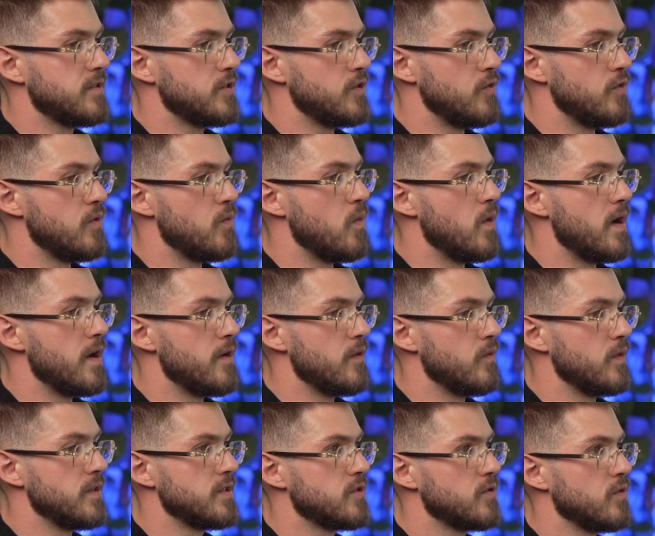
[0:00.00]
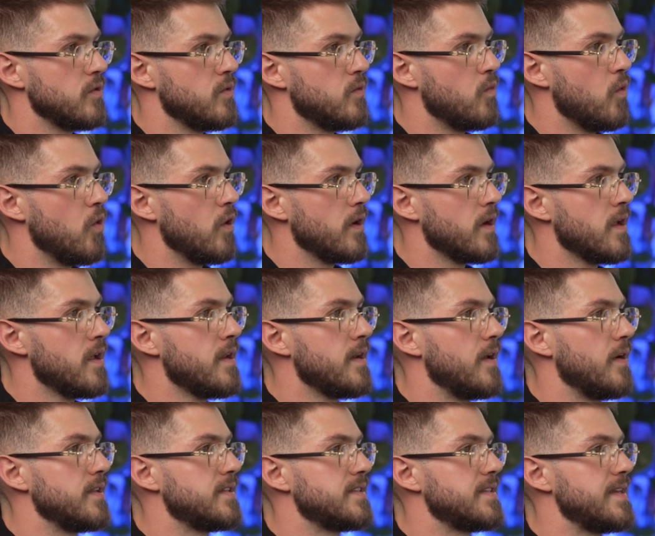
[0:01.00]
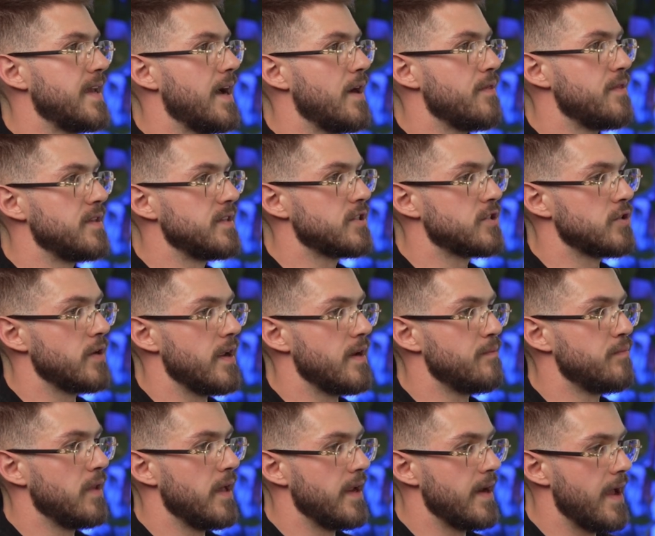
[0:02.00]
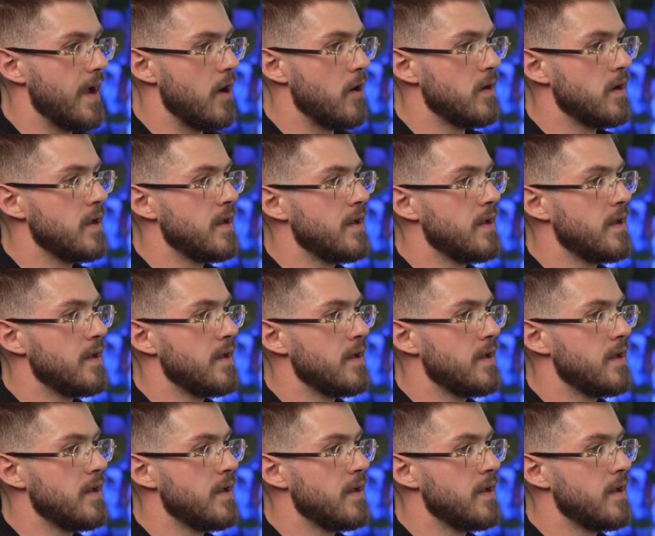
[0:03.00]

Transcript: 2-to-1 risk to reward. Now let's see how this trade played out.